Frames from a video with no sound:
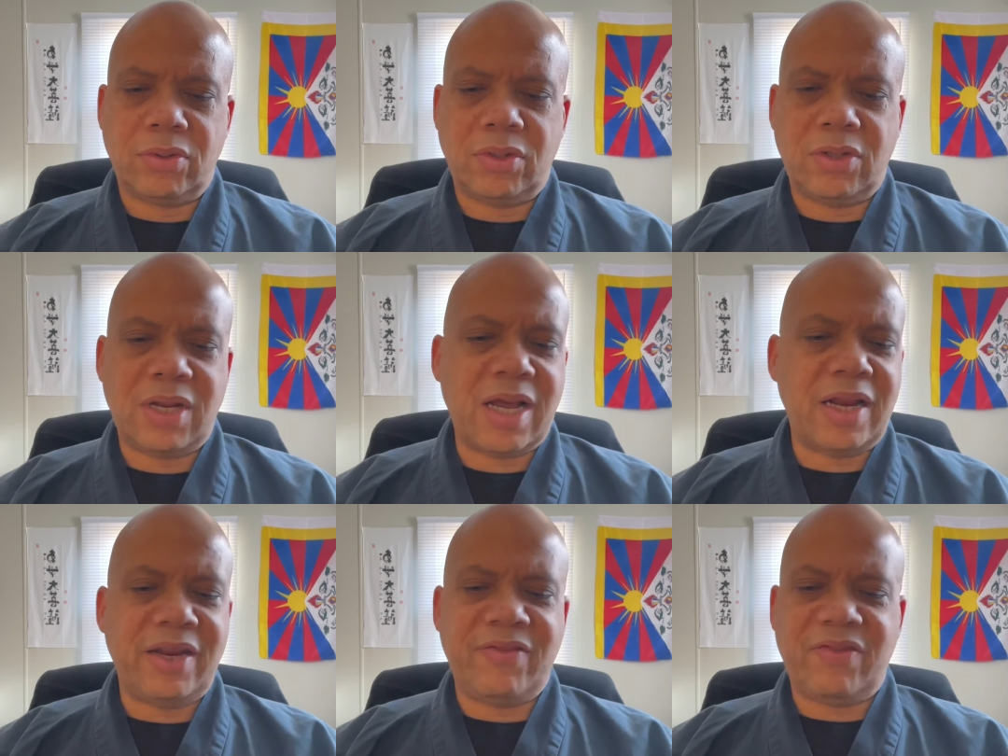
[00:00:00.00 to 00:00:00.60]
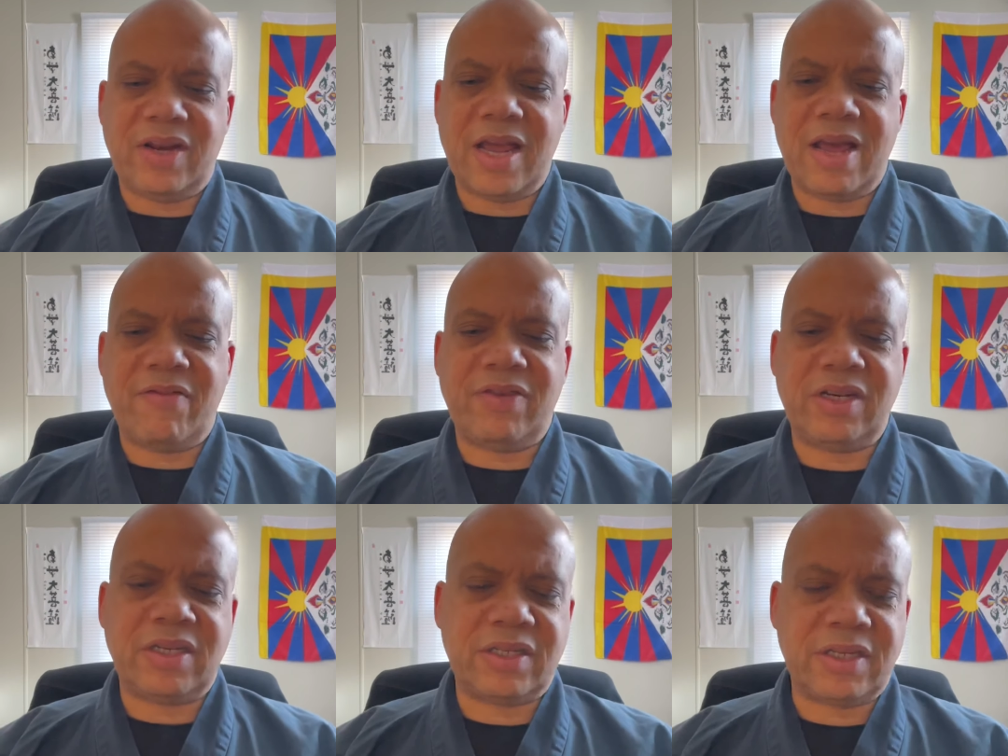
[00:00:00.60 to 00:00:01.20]
Not even
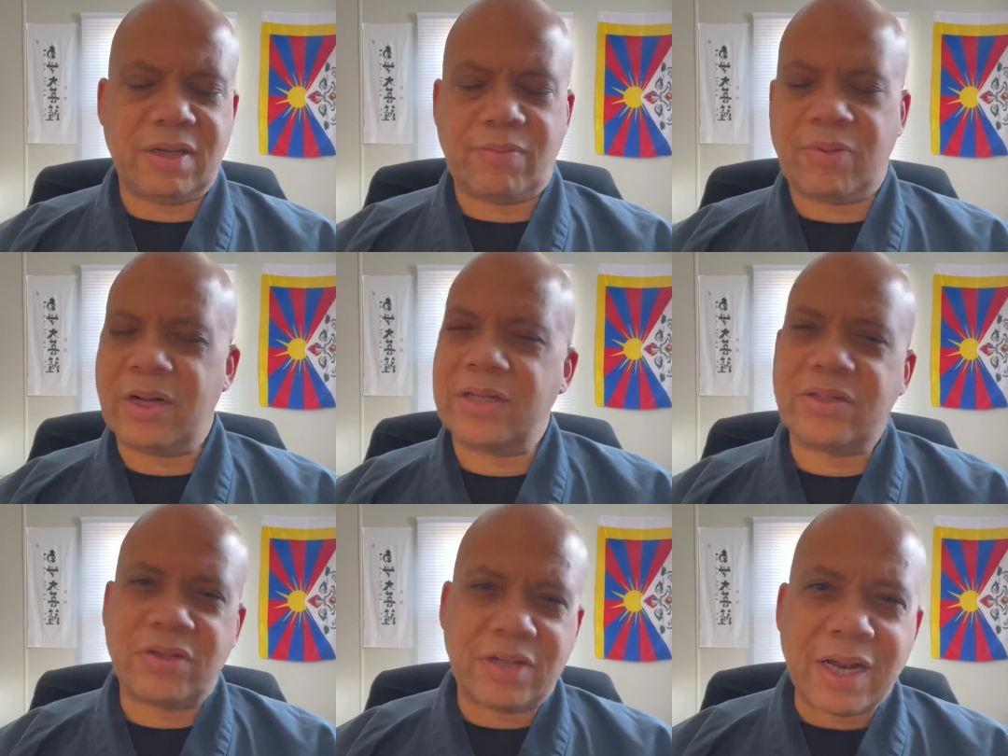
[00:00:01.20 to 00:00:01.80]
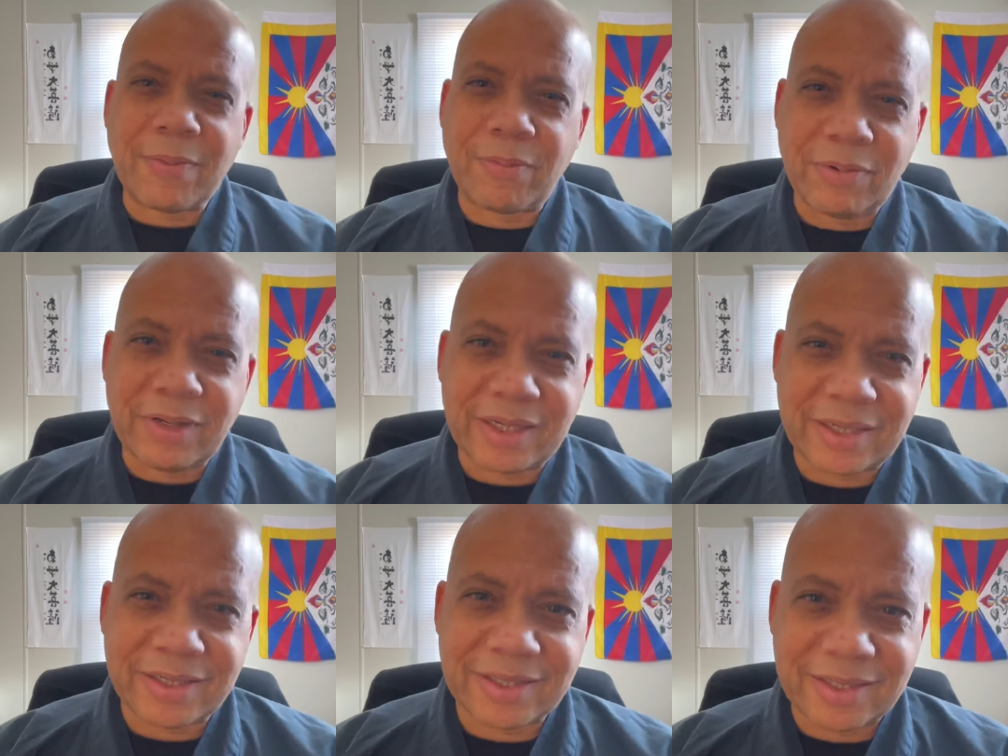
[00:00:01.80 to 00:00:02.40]
having to sit pretzeled up,
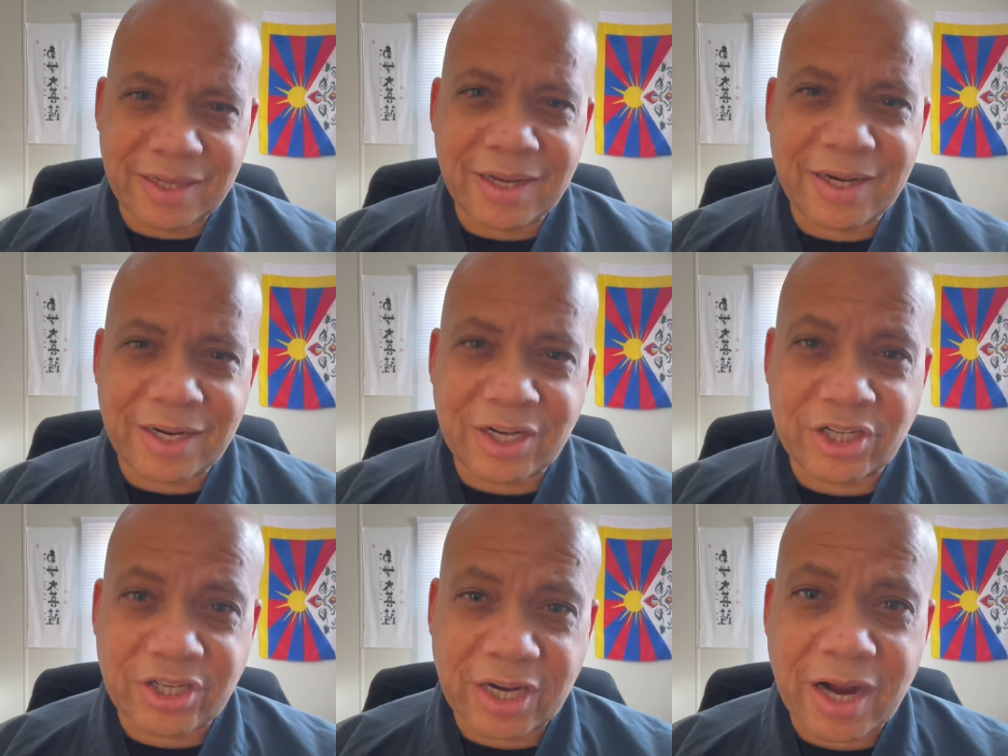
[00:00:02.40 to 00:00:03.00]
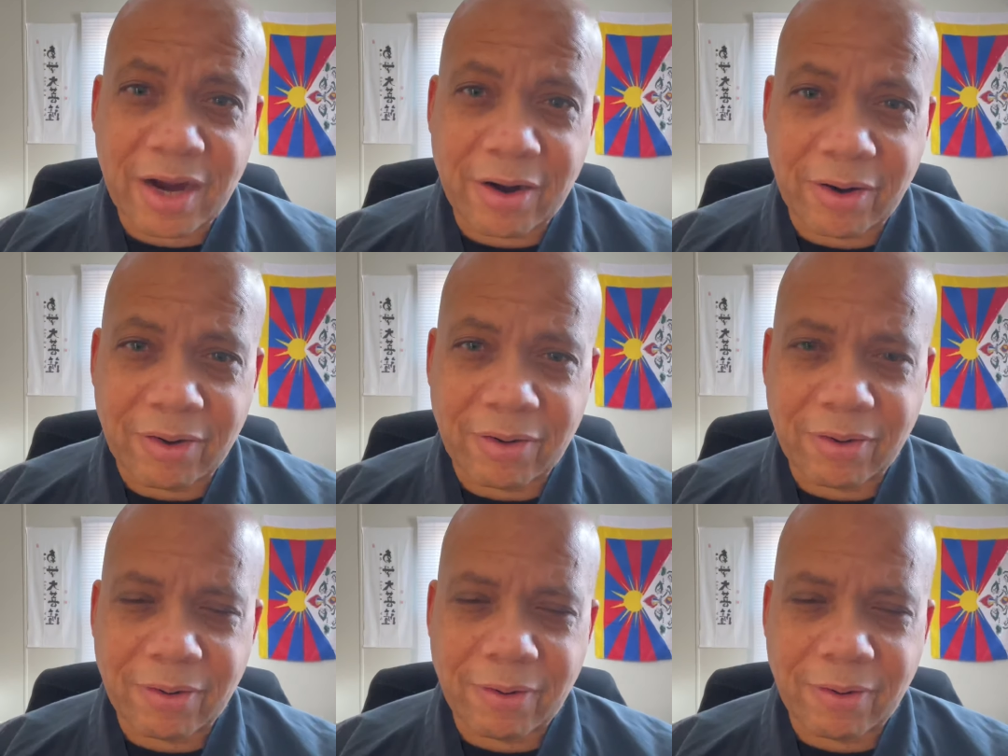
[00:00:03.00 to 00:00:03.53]
we can sit in a chair.